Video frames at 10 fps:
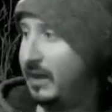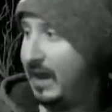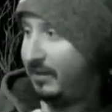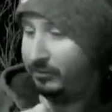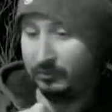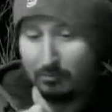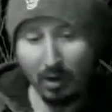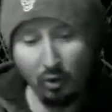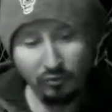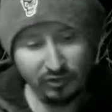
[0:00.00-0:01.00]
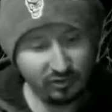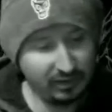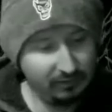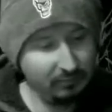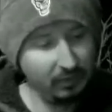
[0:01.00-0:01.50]
have Moses'
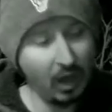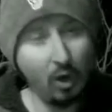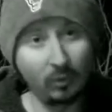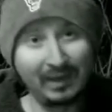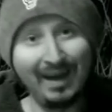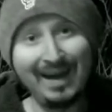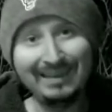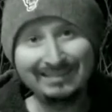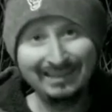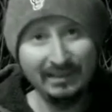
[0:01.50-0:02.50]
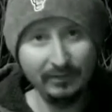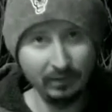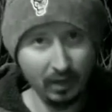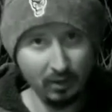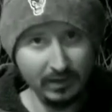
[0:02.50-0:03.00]
law, God's
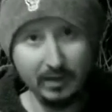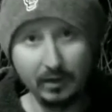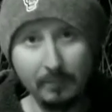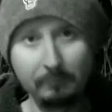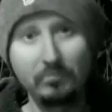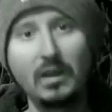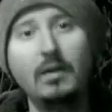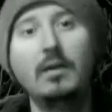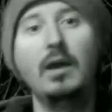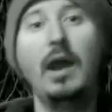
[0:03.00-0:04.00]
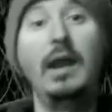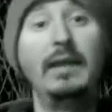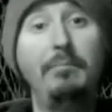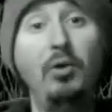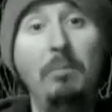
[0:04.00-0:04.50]
given law here,
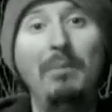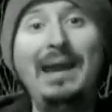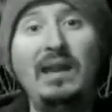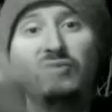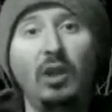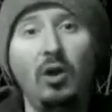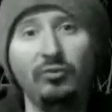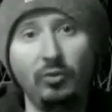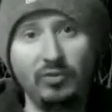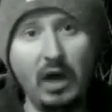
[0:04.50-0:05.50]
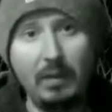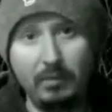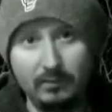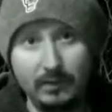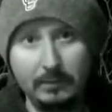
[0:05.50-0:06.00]
and they put man's laws on
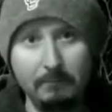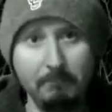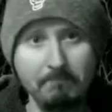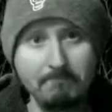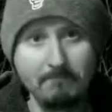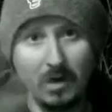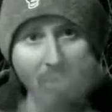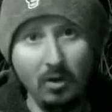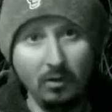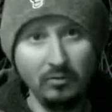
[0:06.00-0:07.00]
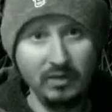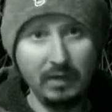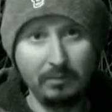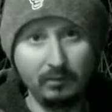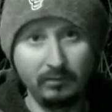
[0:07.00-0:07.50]
top of it. All on
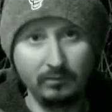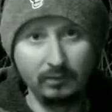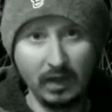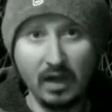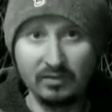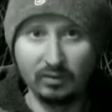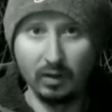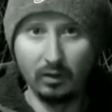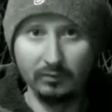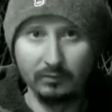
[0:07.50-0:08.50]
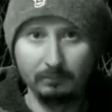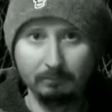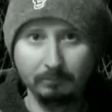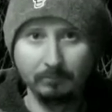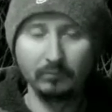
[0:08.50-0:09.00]
top of God's laws.
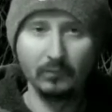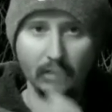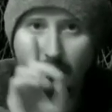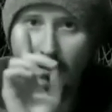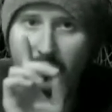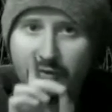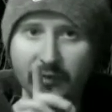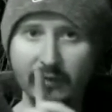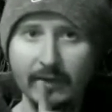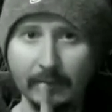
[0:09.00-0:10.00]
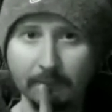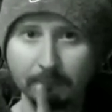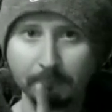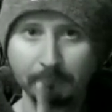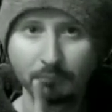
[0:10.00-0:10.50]
Now here's the thing.
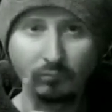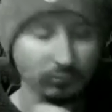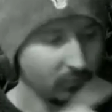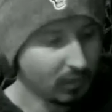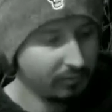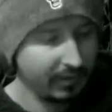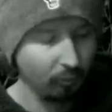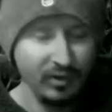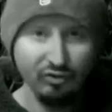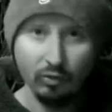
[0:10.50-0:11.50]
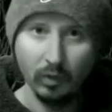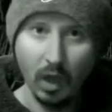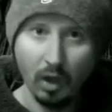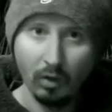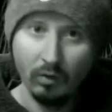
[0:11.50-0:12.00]
The original
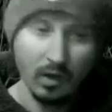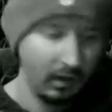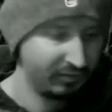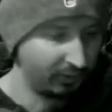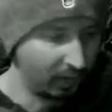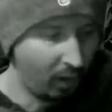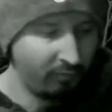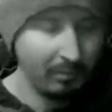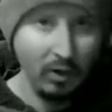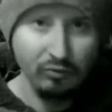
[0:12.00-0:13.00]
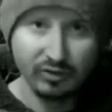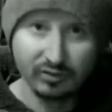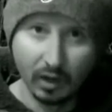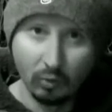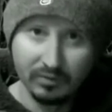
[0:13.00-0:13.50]
law is the law of
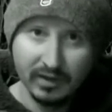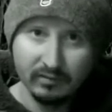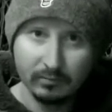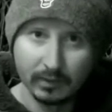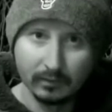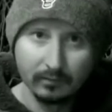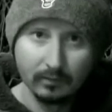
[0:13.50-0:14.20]
Moses, the Old Testament.